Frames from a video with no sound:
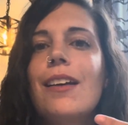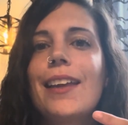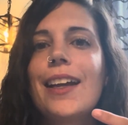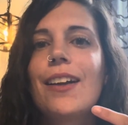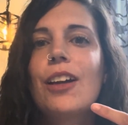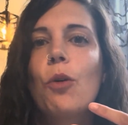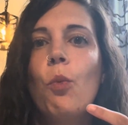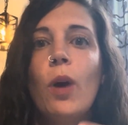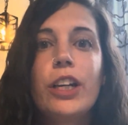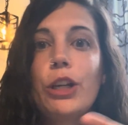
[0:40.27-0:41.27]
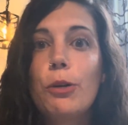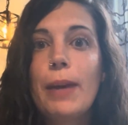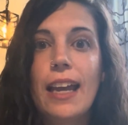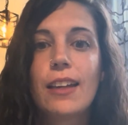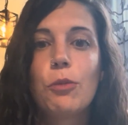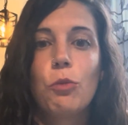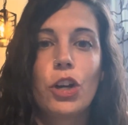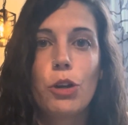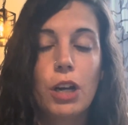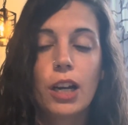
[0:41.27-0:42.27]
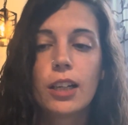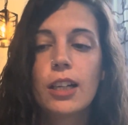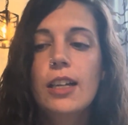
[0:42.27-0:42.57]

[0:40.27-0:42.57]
like, what do you make? What do you cook?